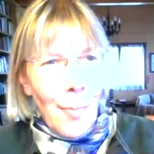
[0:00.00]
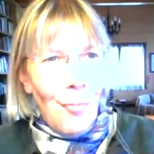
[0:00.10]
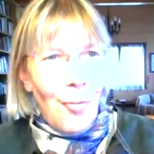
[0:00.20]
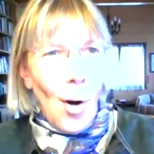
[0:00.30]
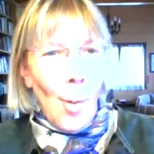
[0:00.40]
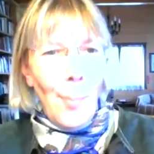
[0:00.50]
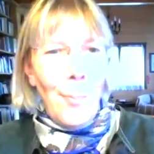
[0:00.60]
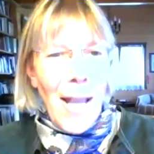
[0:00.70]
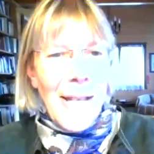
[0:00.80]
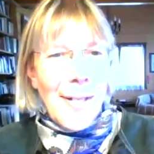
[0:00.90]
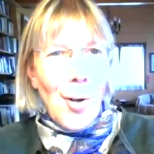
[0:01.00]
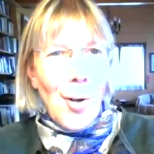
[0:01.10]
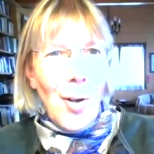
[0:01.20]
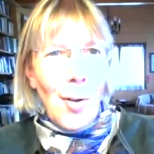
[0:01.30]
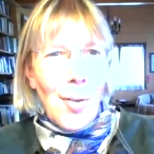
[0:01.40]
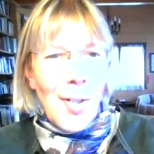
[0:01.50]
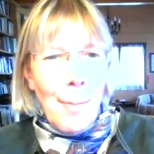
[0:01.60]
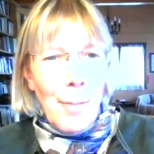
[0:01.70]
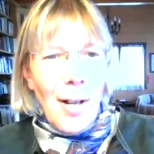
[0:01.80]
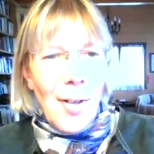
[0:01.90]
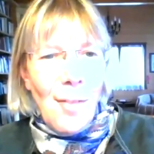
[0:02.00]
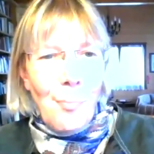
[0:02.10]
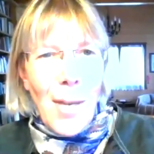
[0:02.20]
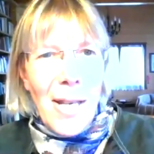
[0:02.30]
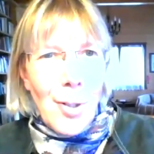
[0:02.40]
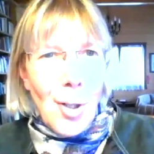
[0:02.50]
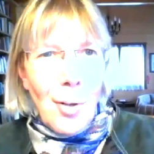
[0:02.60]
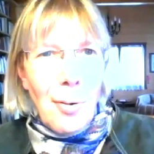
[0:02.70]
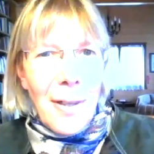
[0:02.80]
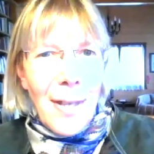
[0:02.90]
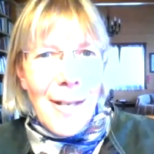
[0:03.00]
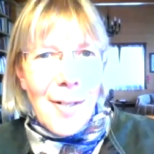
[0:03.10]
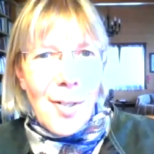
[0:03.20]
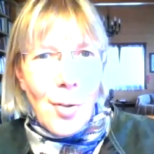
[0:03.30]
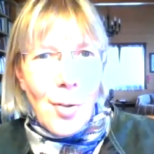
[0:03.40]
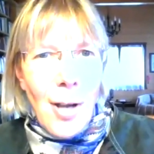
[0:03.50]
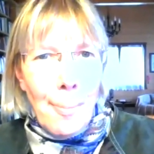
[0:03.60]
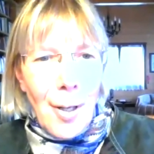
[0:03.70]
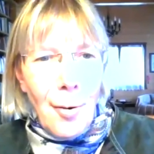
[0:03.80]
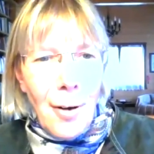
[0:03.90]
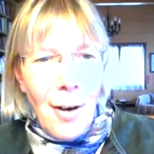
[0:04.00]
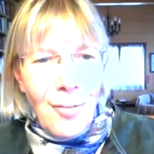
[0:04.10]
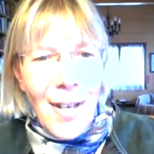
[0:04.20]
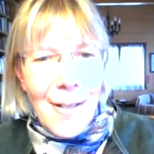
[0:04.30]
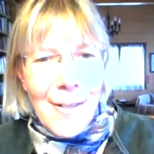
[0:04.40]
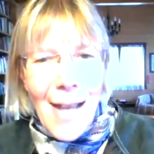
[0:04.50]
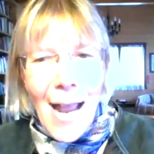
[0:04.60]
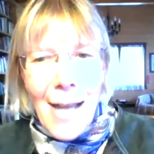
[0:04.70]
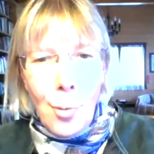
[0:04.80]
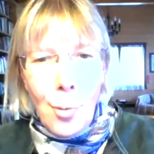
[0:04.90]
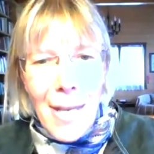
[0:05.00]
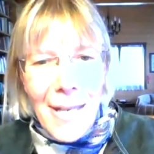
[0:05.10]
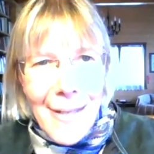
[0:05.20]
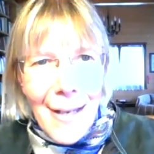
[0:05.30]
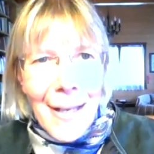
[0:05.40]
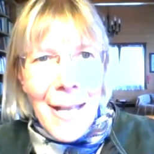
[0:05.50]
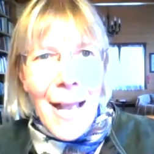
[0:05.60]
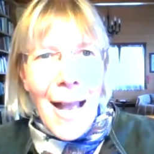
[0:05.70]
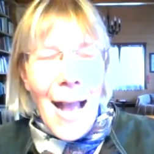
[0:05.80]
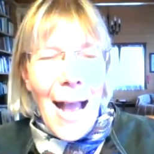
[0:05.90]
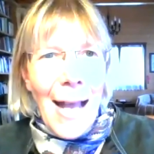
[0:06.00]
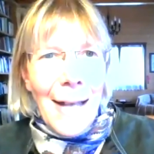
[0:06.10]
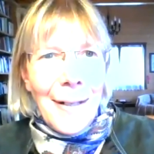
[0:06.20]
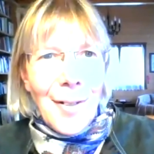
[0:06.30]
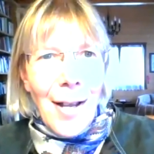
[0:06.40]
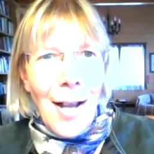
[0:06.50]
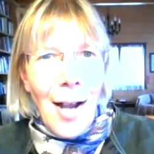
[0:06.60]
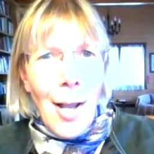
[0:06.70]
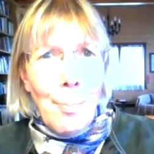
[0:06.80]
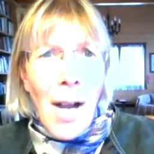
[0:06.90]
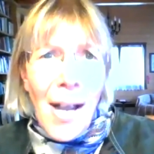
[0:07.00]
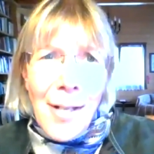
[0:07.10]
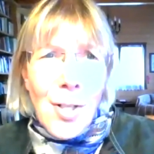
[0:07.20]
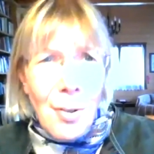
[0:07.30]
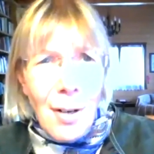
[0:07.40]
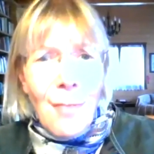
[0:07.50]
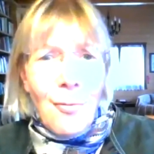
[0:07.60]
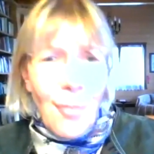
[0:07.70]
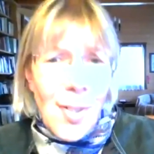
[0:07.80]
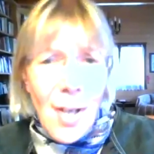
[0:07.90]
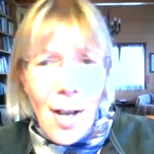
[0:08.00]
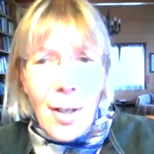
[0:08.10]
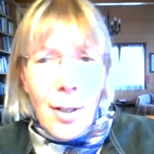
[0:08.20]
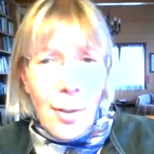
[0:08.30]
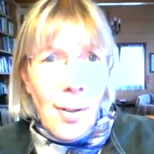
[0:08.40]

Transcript: from based on, on seminars I've been to at the Centre Ampelographique's annual meeting. And uh, I might do it for circle,